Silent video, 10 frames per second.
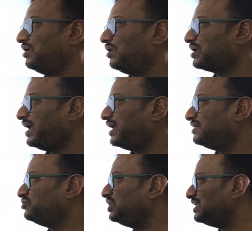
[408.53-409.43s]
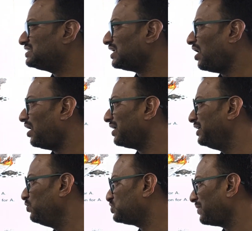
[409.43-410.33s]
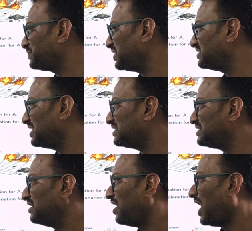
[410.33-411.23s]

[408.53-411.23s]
Okay, these are new substances